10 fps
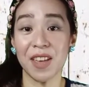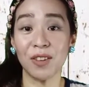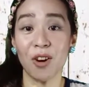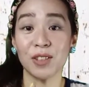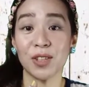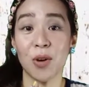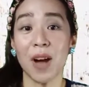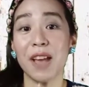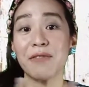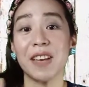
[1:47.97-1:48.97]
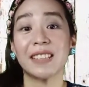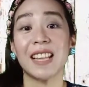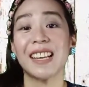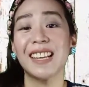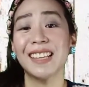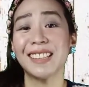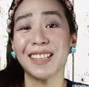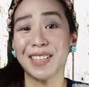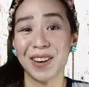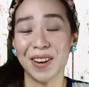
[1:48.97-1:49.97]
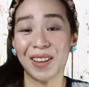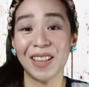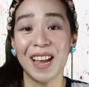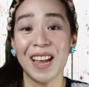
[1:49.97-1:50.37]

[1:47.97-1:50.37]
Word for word: And also, I felt like a little girl